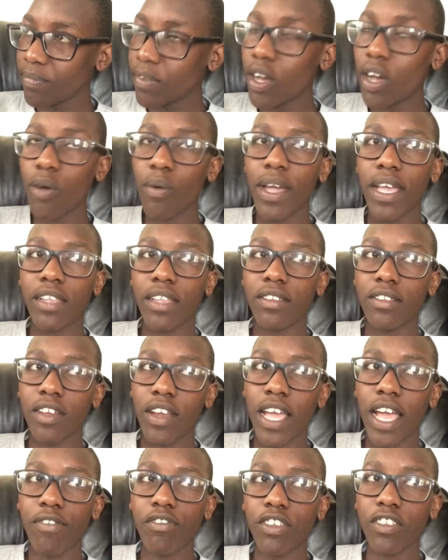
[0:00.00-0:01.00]
Oh wait,
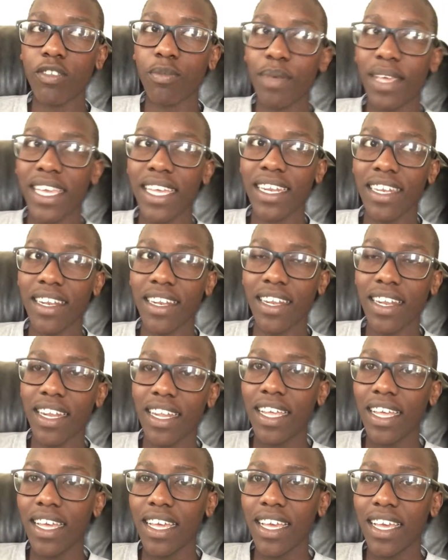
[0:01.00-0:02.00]
sorry, I have to speak in
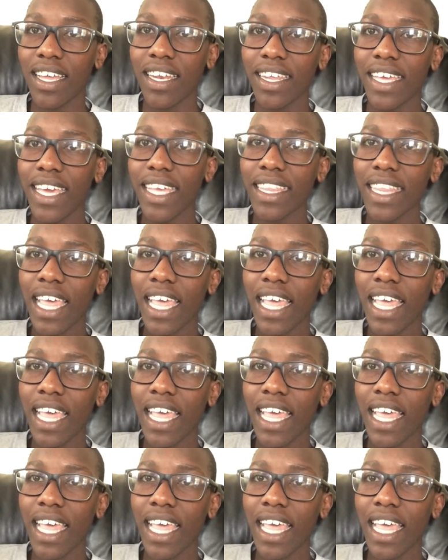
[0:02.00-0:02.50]
kid